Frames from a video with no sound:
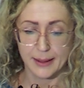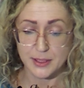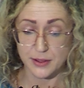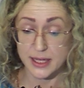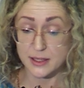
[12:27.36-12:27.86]

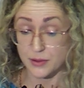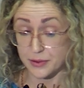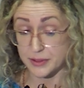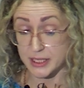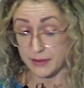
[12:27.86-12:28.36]
So he's gone
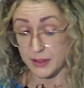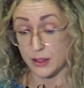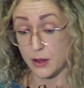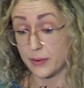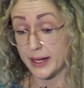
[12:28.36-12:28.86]
on to have a
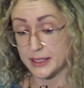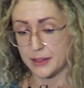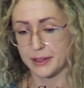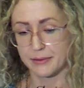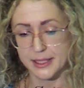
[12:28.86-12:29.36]
low
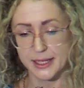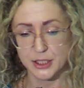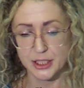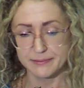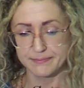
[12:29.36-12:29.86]
anterior
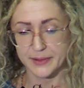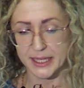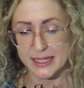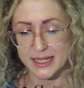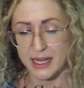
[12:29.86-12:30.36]
resection.
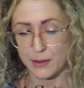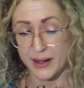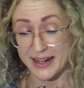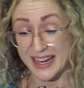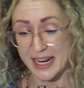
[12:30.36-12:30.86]
He's
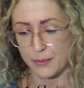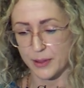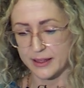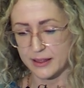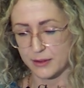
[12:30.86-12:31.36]

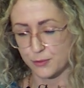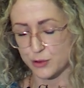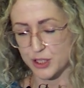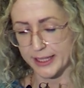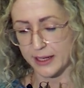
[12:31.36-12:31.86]
T1N1,
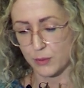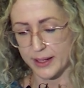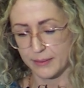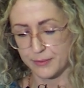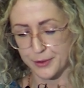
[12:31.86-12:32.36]
unfortunately had one
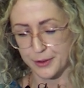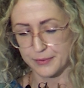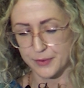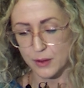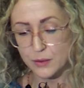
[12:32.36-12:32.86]
lymph node
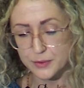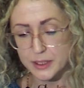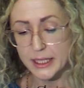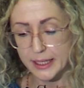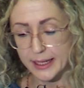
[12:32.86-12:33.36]
involved,
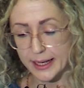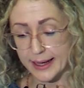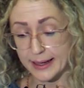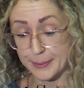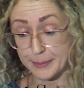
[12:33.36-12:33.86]

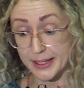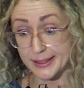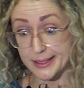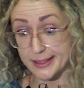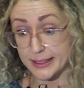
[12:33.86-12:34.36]
but
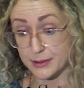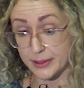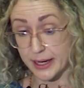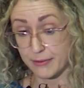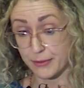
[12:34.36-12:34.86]
is
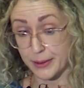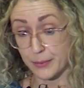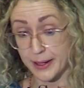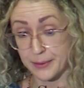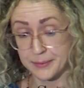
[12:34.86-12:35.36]
recovering
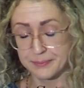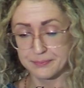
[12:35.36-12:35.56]
well.